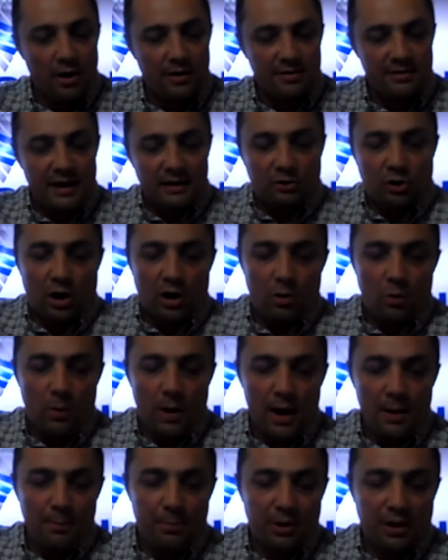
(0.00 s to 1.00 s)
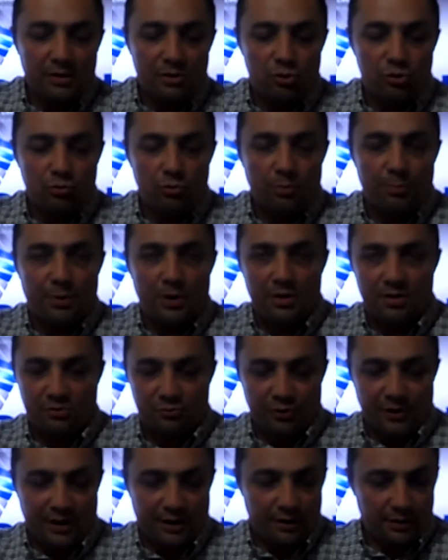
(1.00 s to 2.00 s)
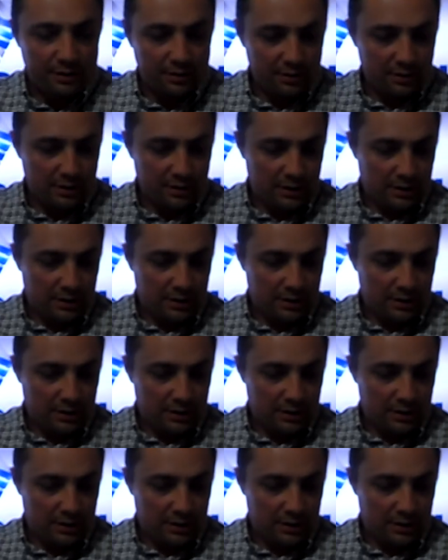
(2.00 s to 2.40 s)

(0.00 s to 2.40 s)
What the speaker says: Or sector 1 plus 2 plus 3.